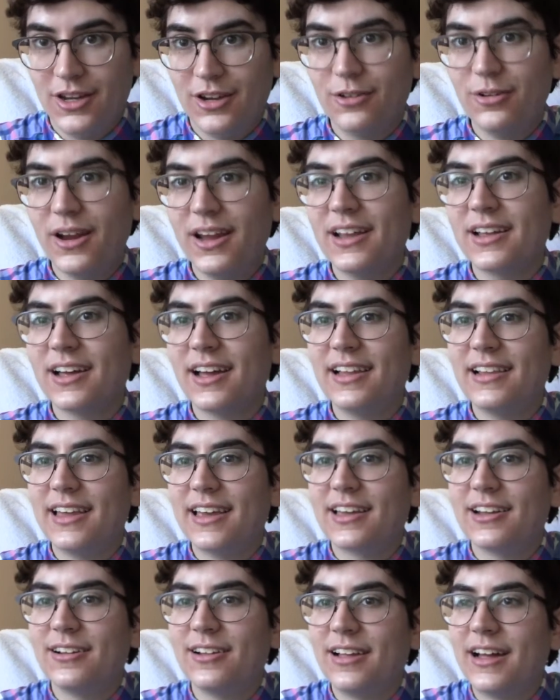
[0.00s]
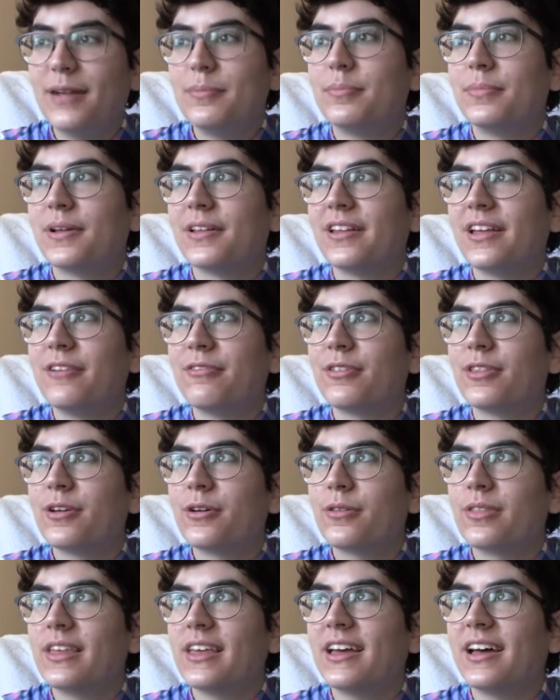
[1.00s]
great. I like it a lot. But even
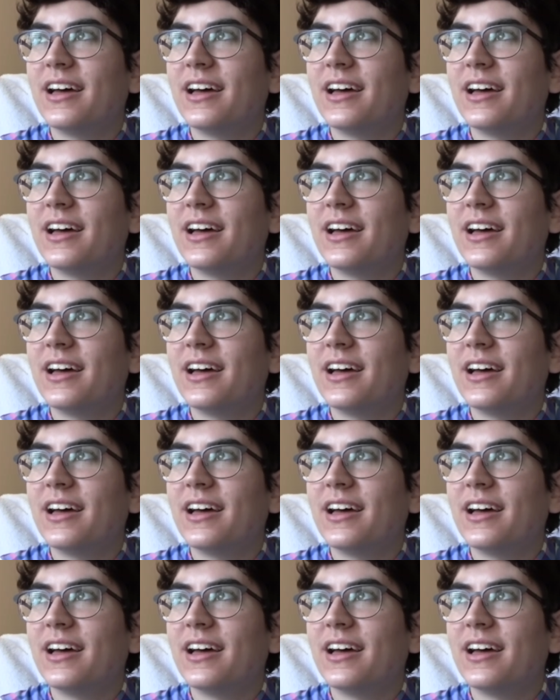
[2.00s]
though